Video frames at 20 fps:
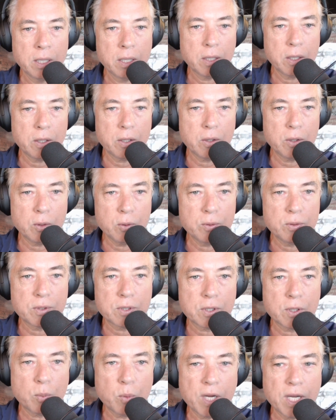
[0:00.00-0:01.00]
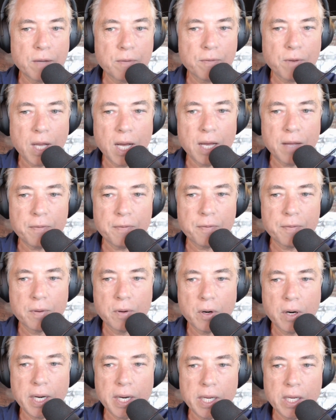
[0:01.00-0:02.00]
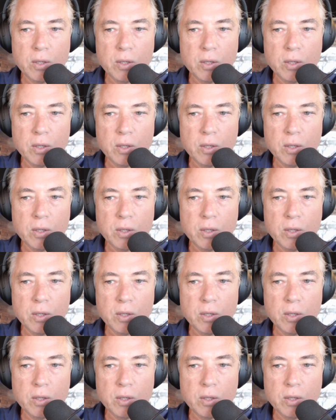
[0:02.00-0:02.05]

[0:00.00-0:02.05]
You lose a way of life, right?